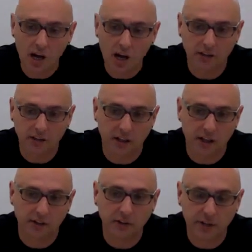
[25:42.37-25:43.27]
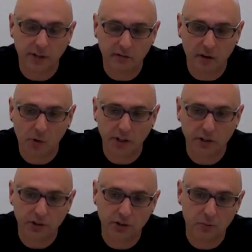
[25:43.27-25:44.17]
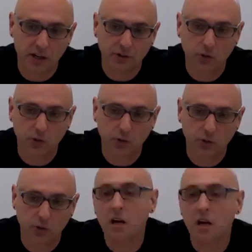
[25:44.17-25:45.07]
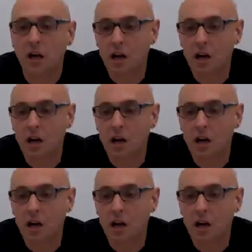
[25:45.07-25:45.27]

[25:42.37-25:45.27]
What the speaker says: and other innovative operating system constructs.